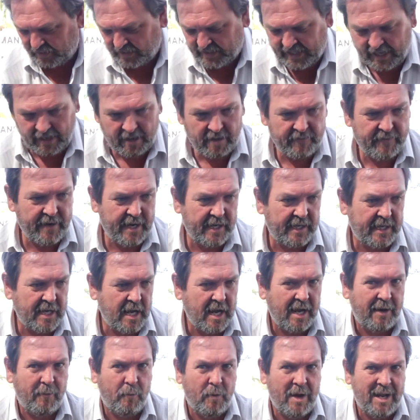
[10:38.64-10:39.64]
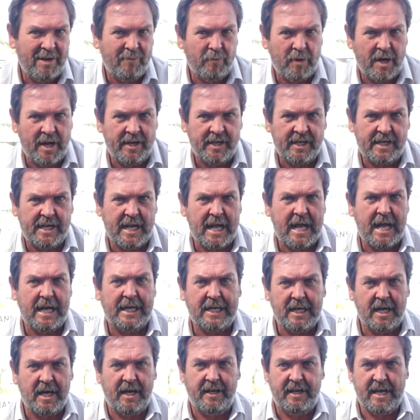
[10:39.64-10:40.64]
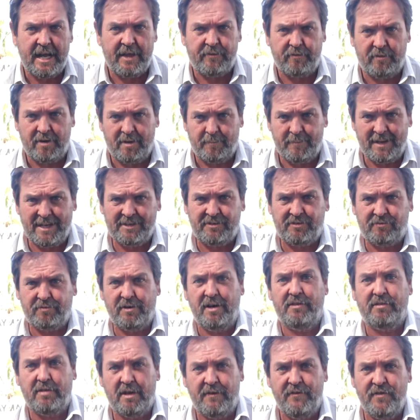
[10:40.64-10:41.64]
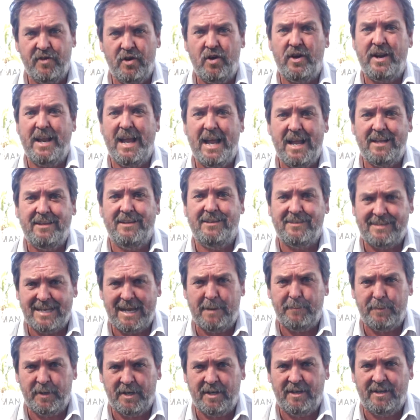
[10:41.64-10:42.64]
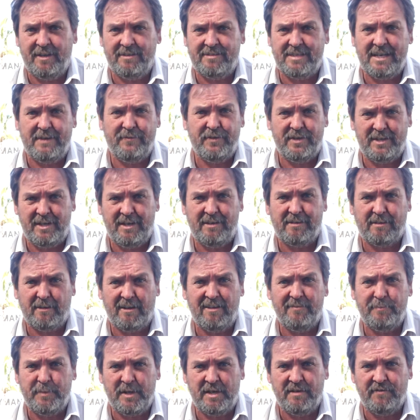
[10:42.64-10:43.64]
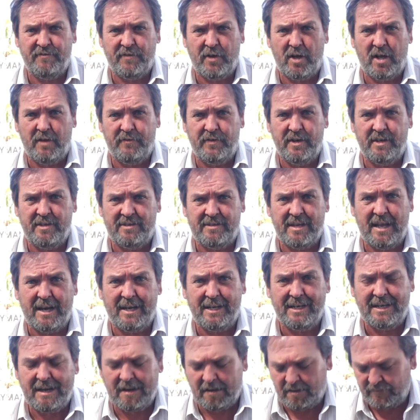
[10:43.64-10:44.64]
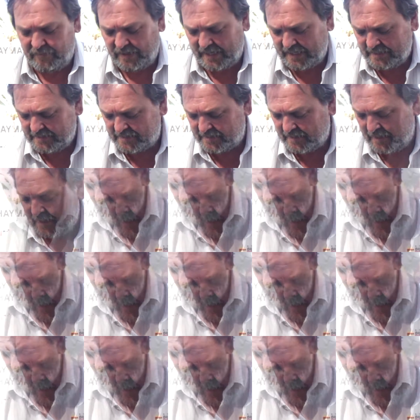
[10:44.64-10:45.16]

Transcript: the caravan going one way and the car going the other, and I must stress I've not had this happen in the 7 years I've been involved in selling caravans.